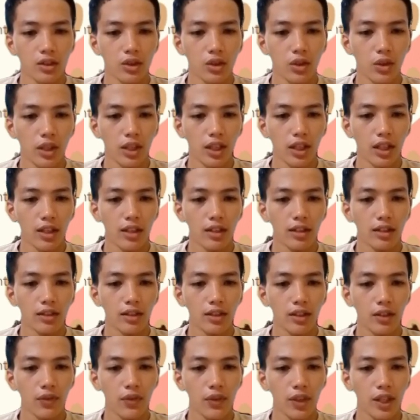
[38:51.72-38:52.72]
3.
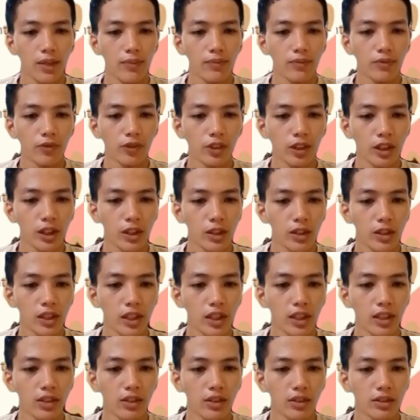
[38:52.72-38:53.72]
The film
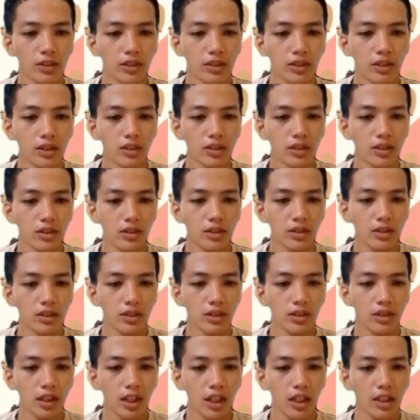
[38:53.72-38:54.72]
clearly
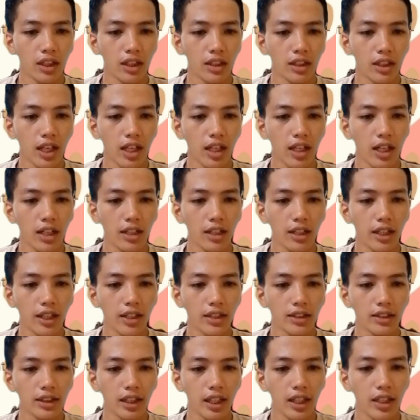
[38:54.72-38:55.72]
constitutes an attack
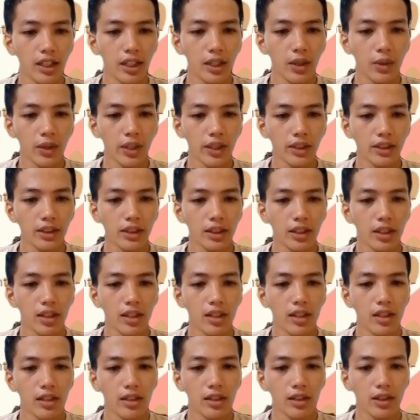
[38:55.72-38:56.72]
against any race,
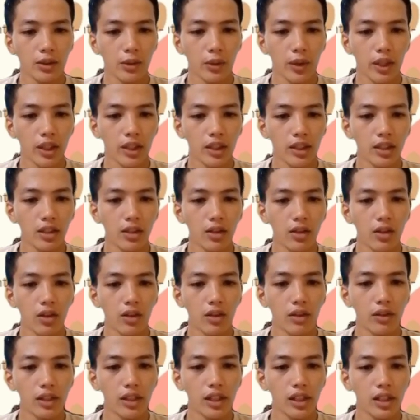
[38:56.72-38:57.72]
creed,
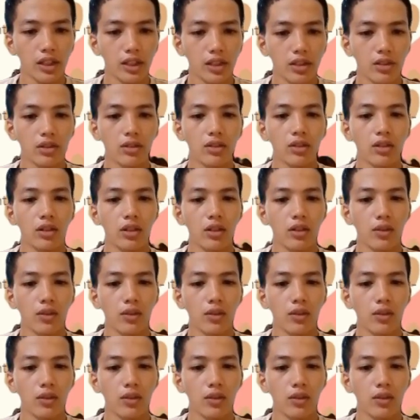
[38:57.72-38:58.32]
or religion.